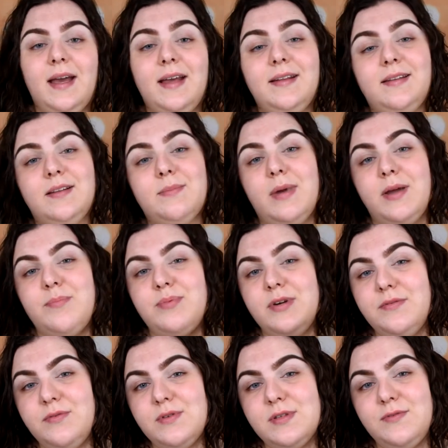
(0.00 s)
and in my
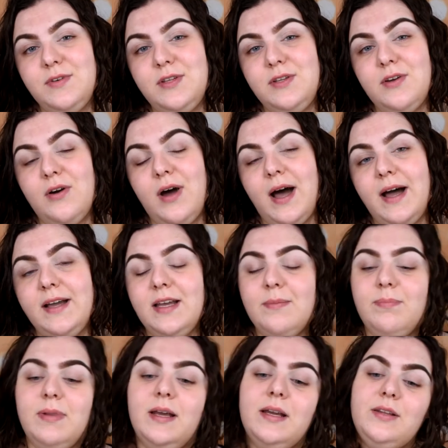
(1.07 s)
previous video I
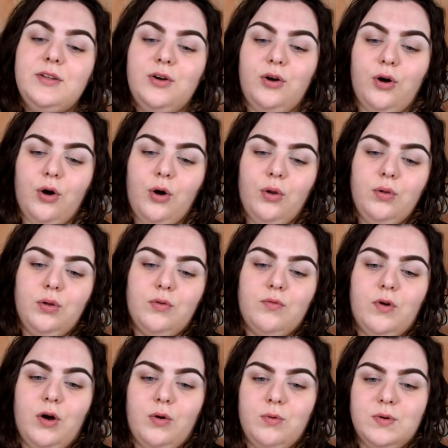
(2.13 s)
applied whole
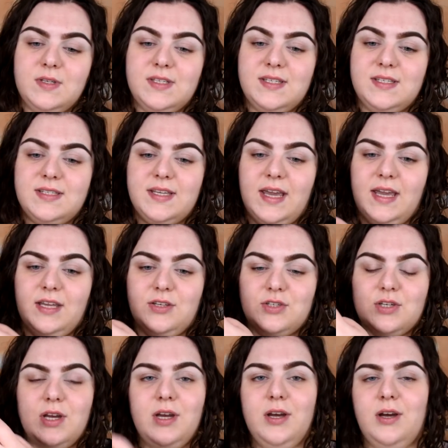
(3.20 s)
row sage